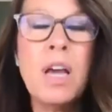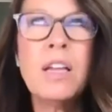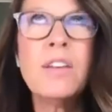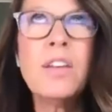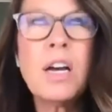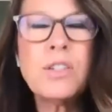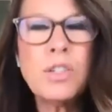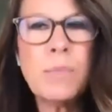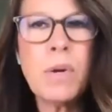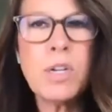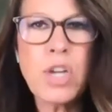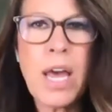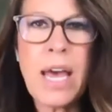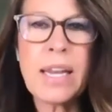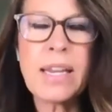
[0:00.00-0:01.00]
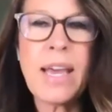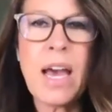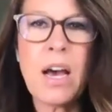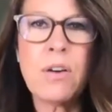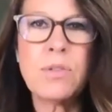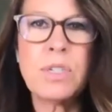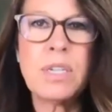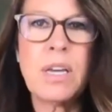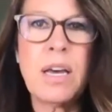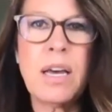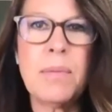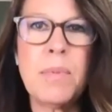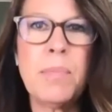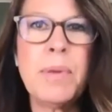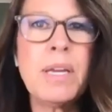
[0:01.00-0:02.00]
Not so much
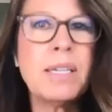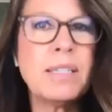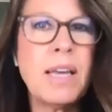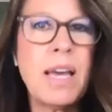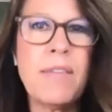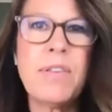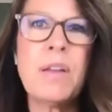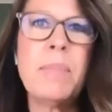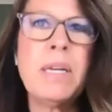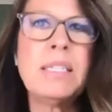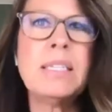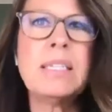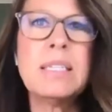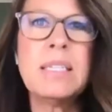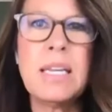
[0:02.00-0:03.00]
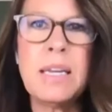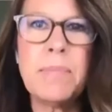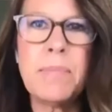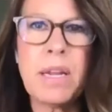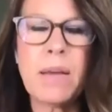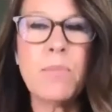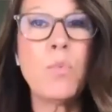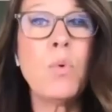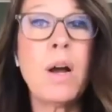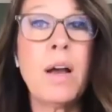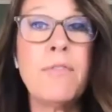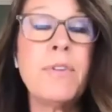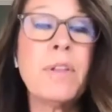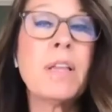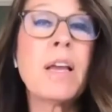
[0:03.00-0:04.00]
headcount, because I have an amazing team and
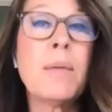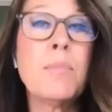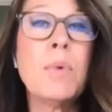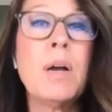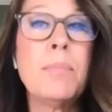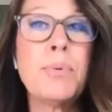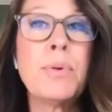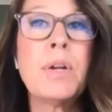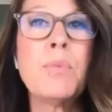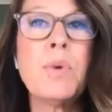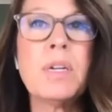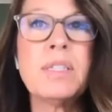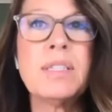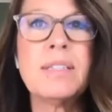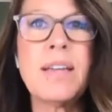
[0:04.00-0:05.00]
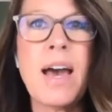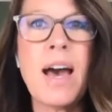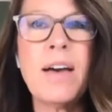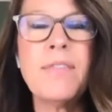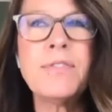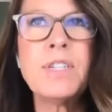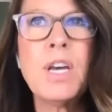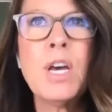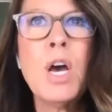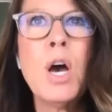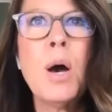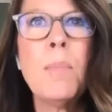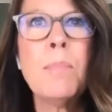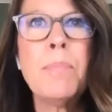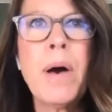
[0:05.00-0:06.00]
I feel like I'm pretty well staffed,
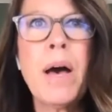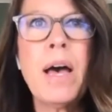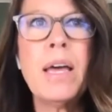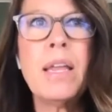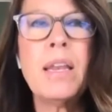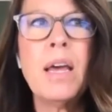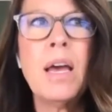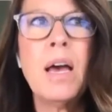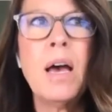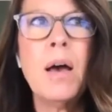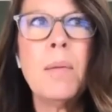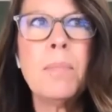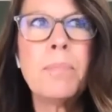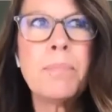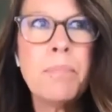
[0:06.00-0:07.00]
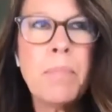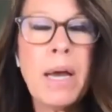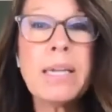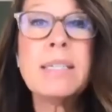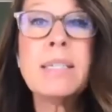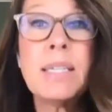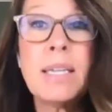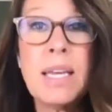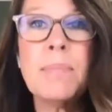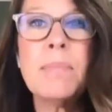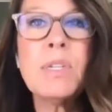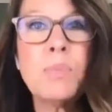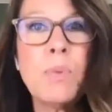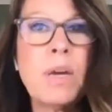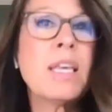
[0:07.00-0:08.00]
but my team
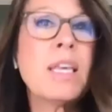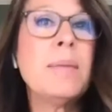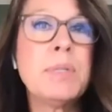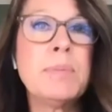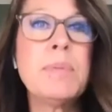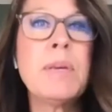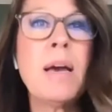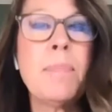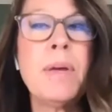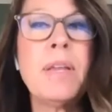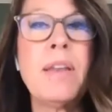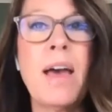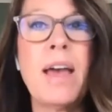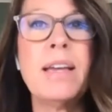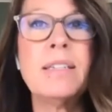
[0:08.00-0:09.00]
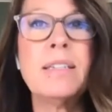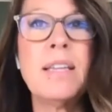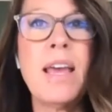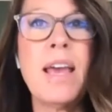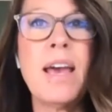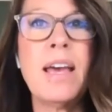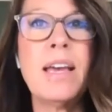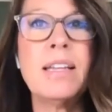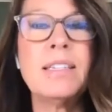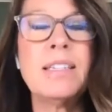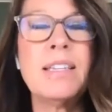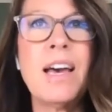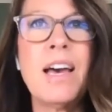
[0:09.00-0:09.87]
is what keeps me up at night. And